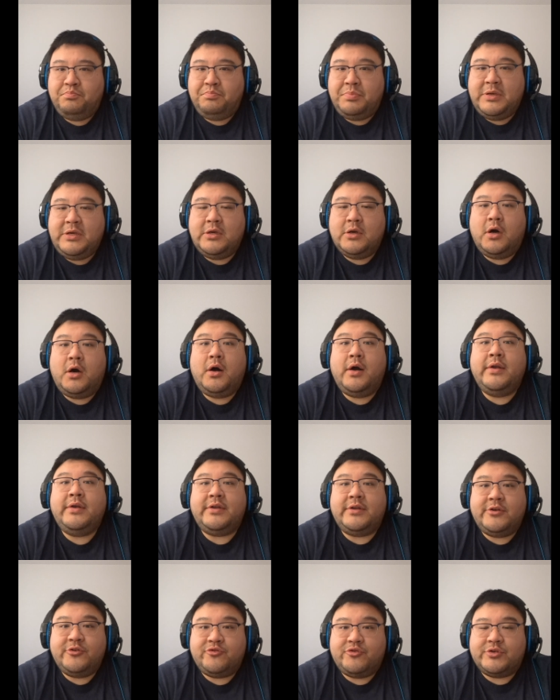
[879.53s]

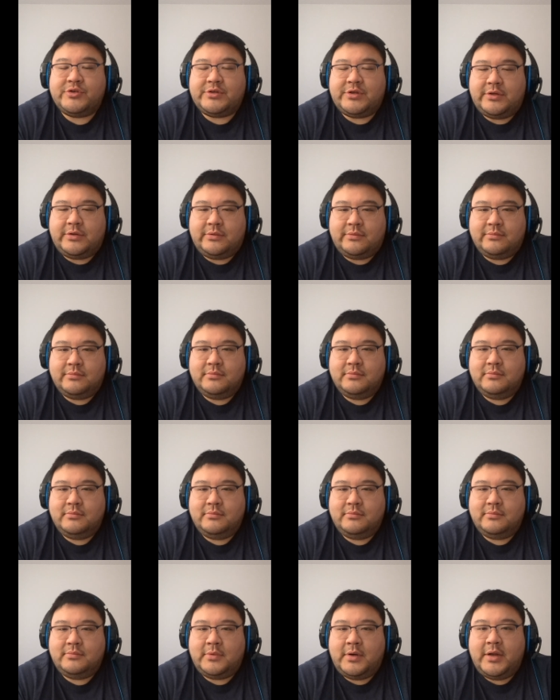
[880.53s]
beyond interesting,
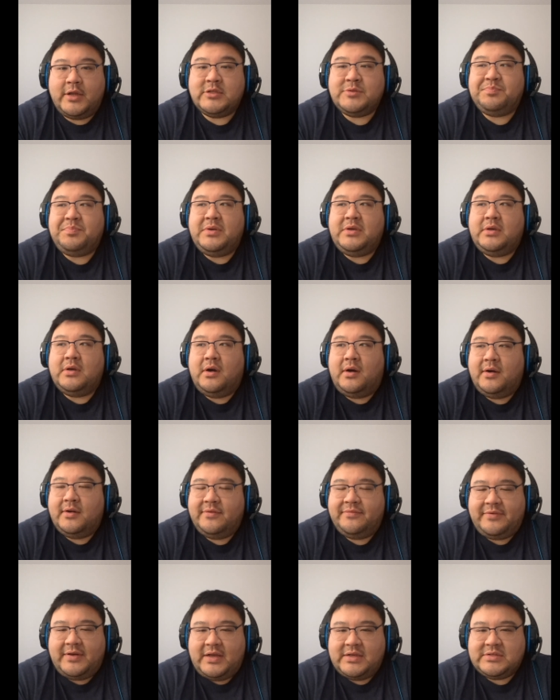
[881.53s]
right? It's
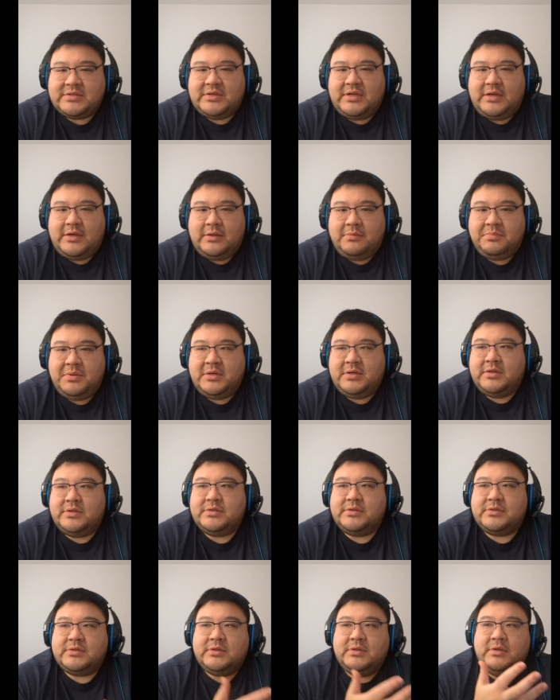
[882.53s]
beyond fascinating
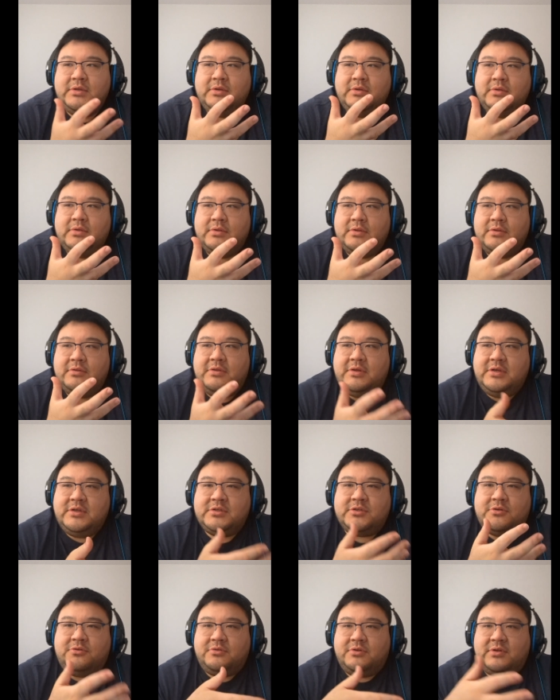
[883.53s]
because these
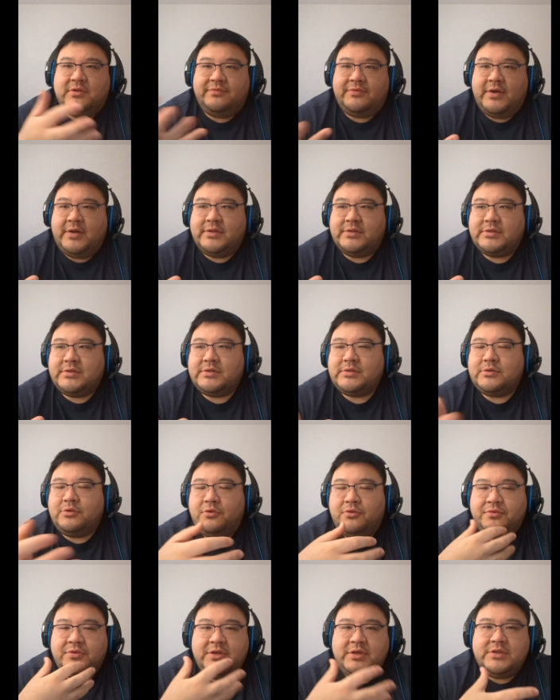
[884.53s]
certain events
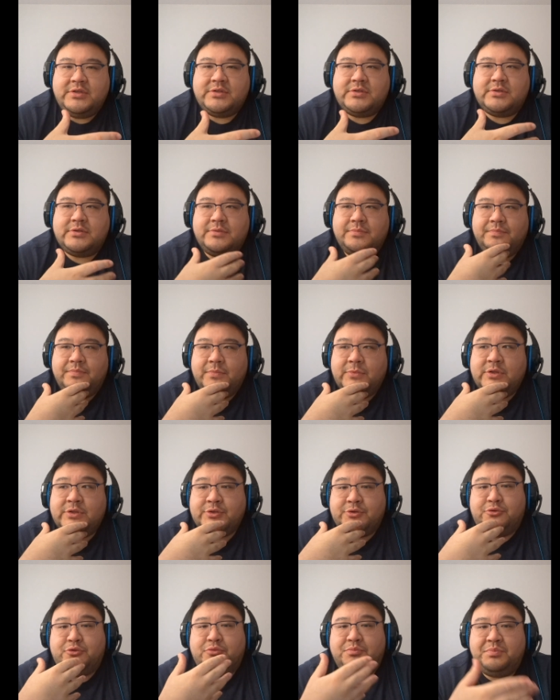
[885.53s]
or these
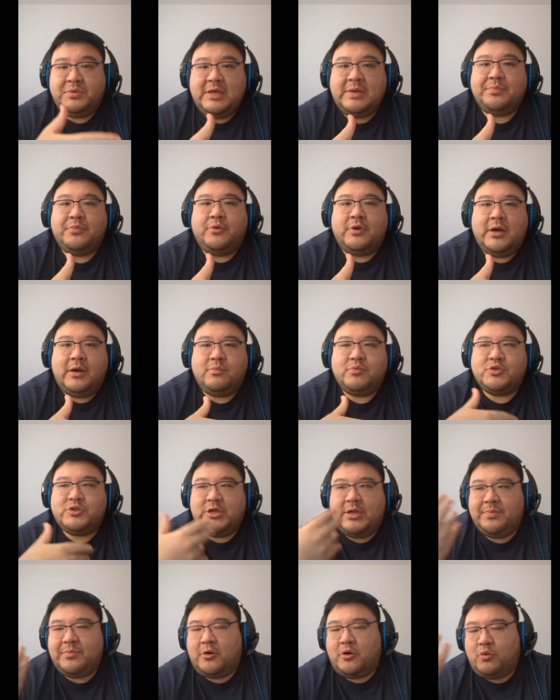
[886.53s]
certain people help
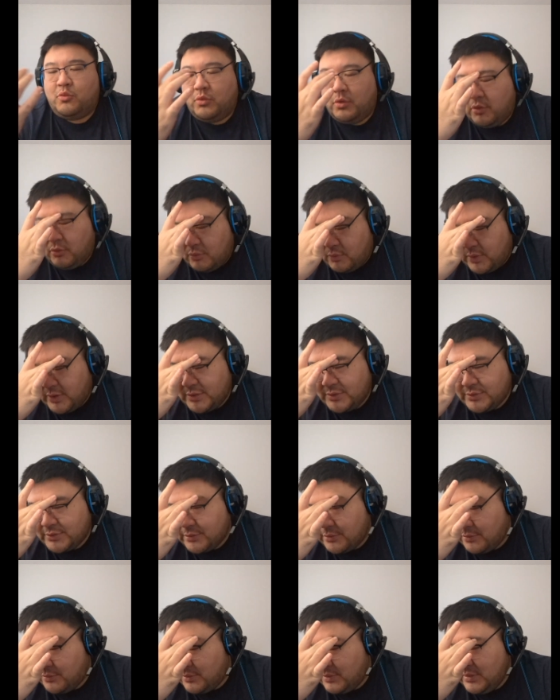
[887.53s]
shape our world, right?
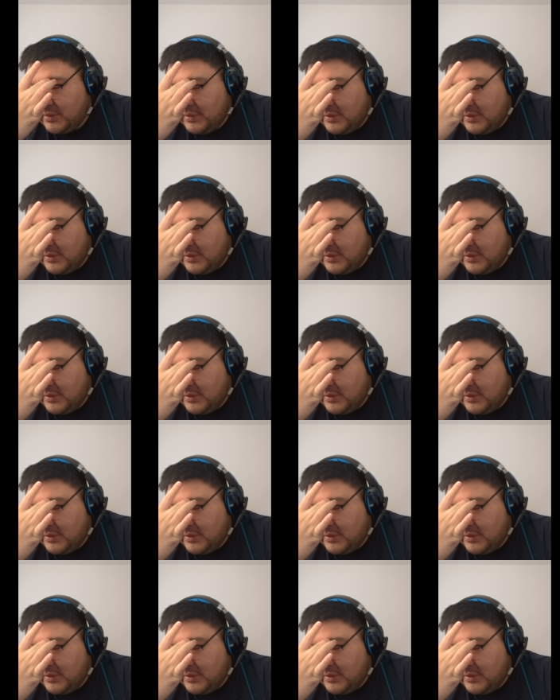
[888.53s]
So